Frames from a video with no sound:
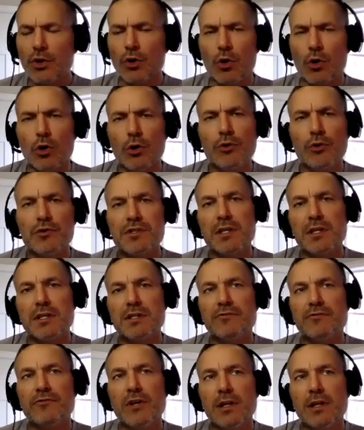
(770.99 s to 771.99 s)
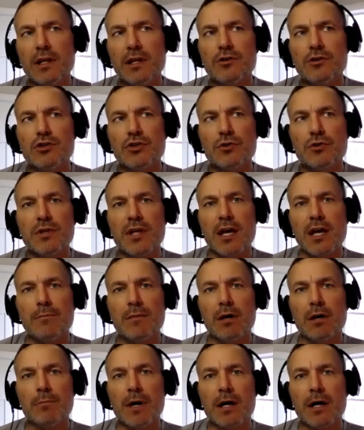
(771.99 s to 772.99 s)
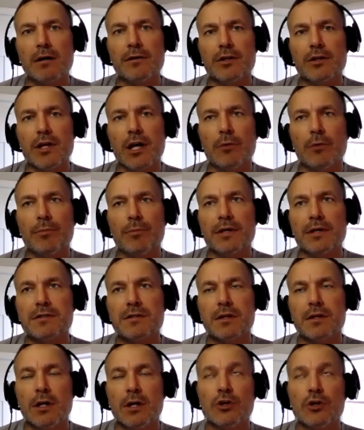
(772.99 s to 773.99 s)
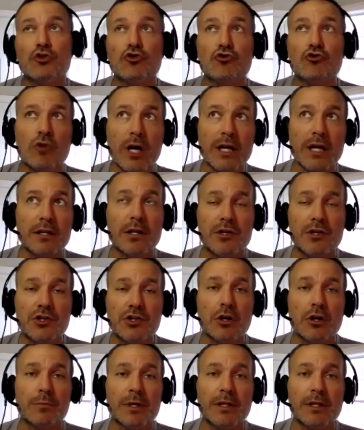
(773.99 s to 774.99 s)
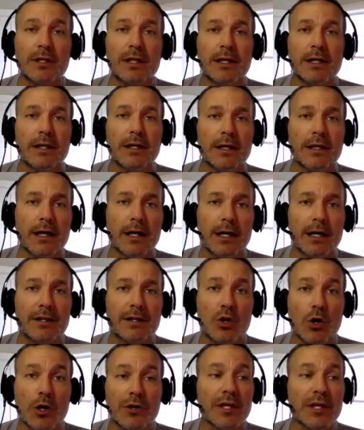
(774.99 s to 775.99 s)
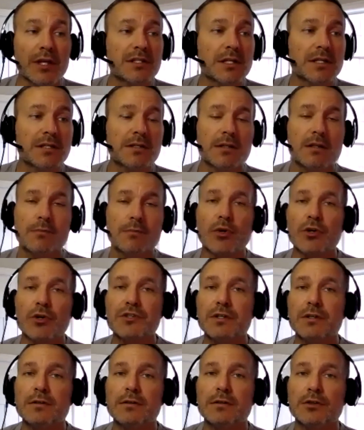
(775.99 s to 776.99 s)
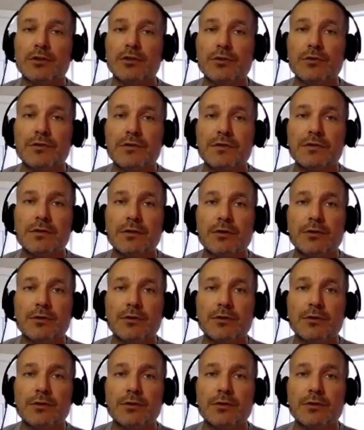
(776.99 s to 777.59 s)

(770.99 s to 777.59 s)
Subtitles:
All those things feed into the ML model that help us try to determine the authenticity of the person who's